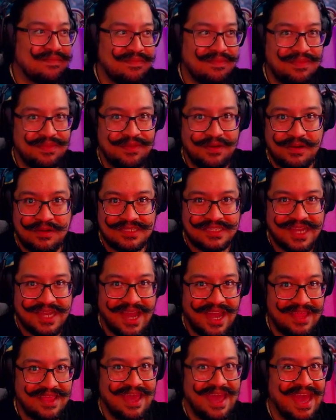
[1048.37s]
those
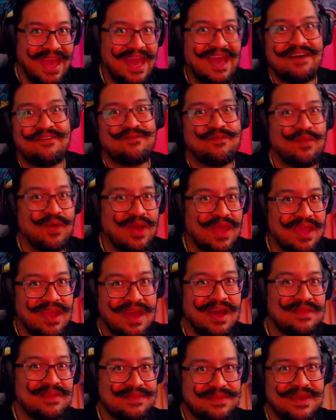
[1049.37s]
kind of halfway
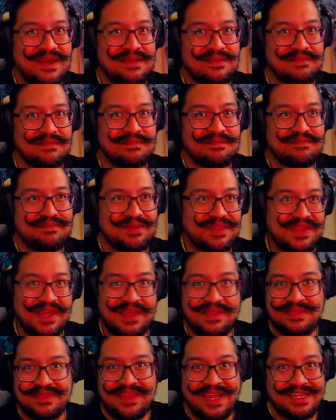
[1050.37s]
got done, but
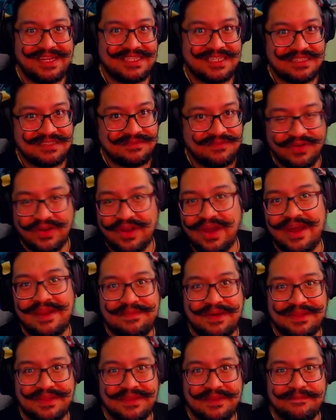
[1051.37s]
then they just forgot
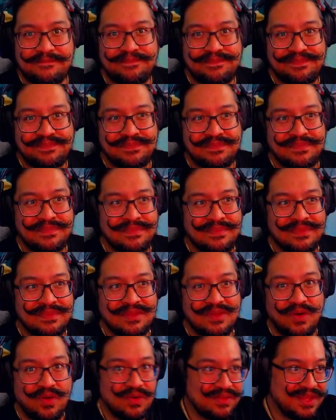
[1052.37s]
about them,
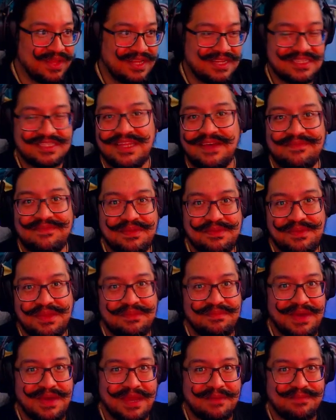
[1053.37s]
or they just left them on
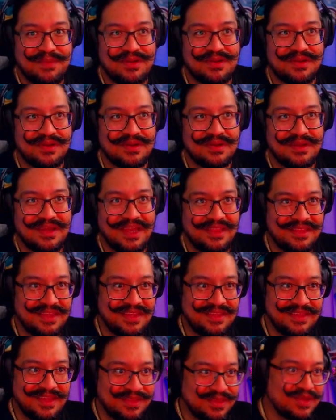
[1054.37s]
the back burner, and
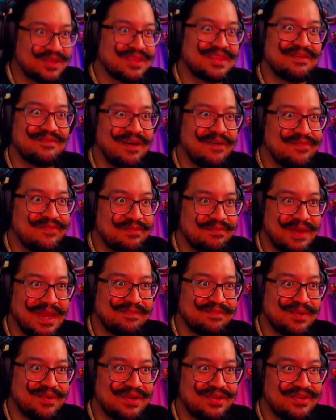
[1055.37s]
then they took them off the
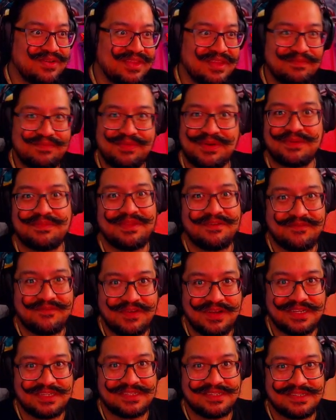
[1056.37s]
back burner and they put them in the
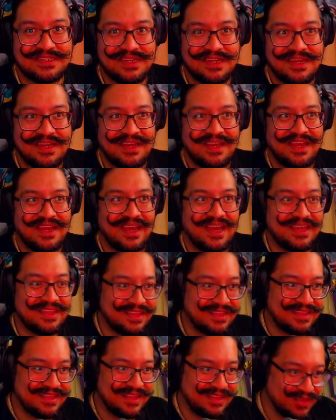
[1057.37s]
fridge, and
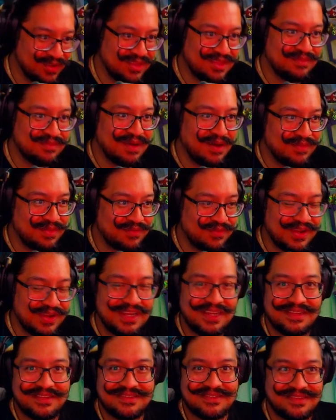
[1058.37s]
then they took them off the
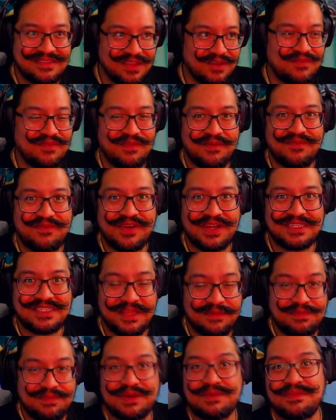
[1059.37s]
fridge, you know, from the fridge,
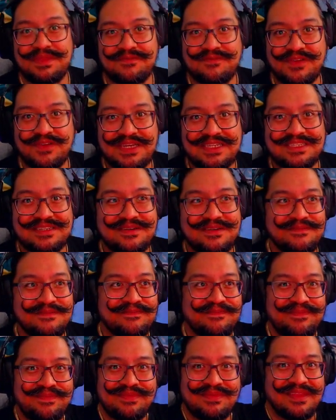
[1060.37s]
and they put them in the freezer,
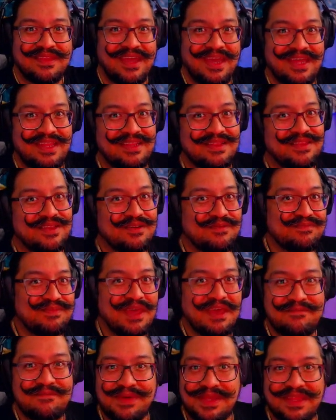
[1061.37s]
and
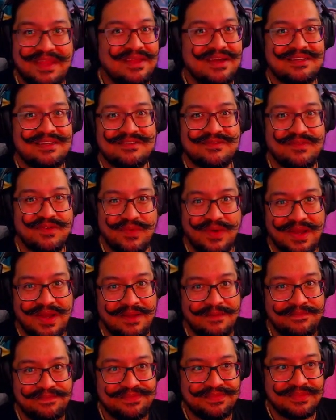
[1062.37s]
they've been on ice for a while.
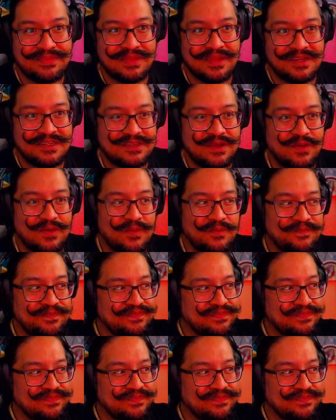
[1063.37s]
So